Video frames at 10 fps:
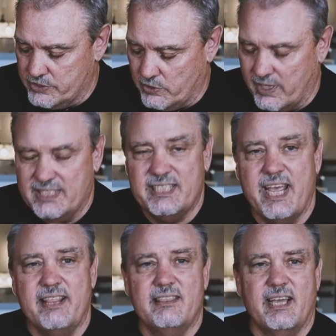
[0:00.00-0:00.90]
so
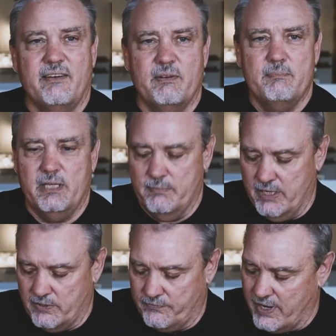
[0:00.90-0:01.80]
1/10 of a
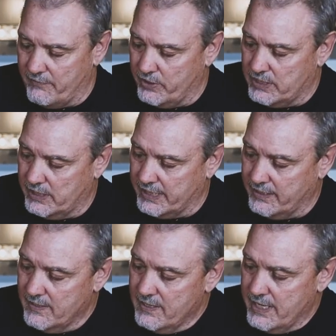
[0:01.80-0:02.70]
millimeter for every
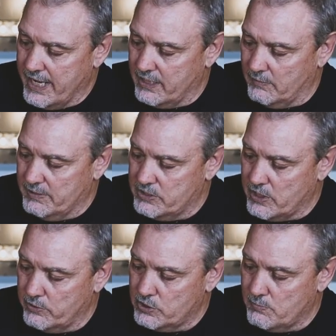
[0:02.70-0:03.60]
click. And it'll be
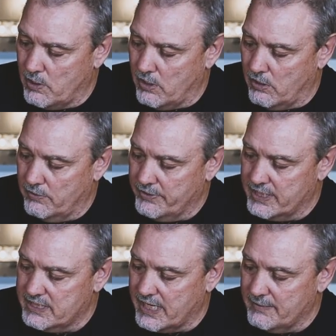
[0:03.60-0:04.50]
so small
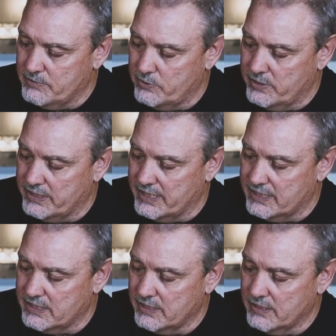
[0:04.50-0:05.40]
that as I'm doing
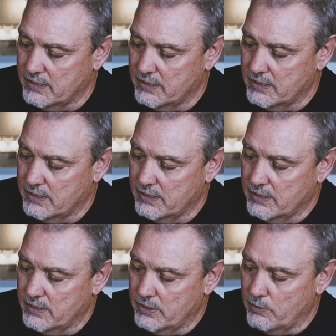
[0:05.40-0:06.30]
this,
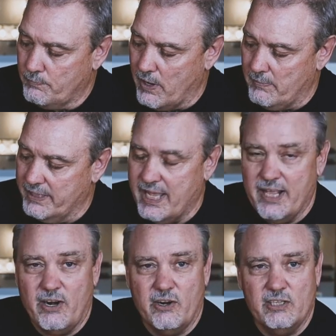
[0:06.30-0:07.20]
you probably
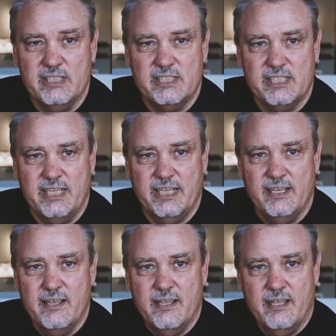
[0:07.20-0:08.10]
can't hardly
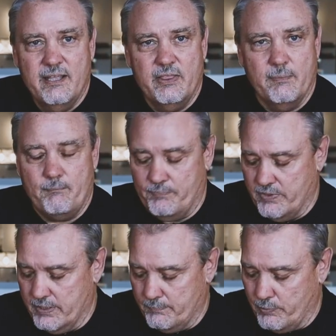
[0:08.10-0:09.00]
see
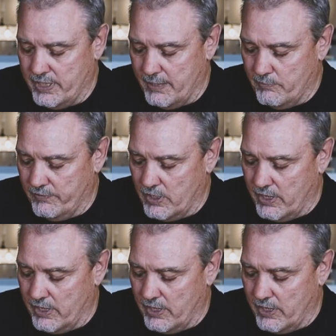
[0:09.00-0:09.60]
the print head moving at